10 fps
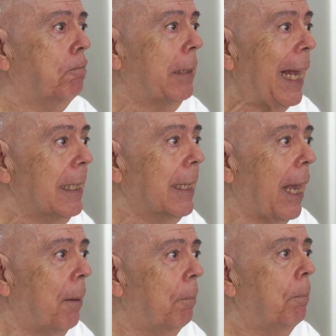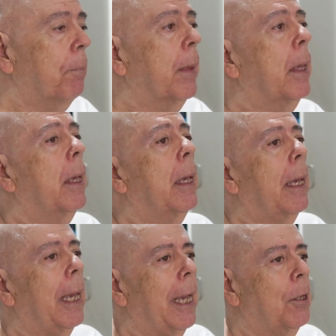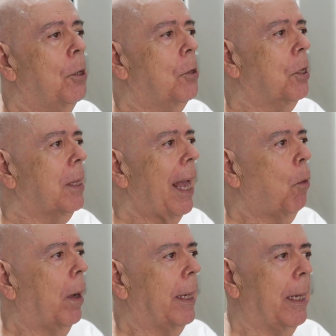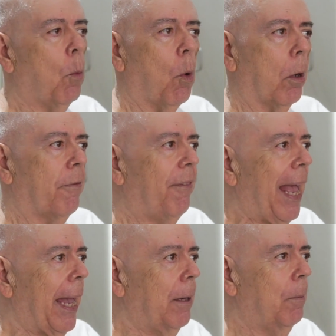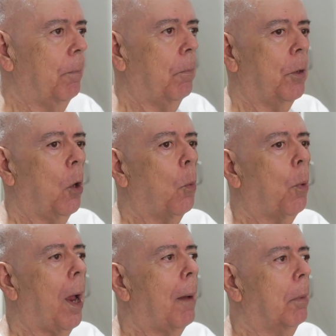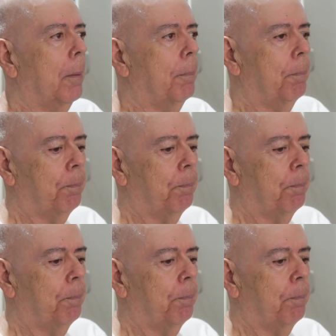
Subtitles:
Tascam and use it that way, and it worked fine, no problem.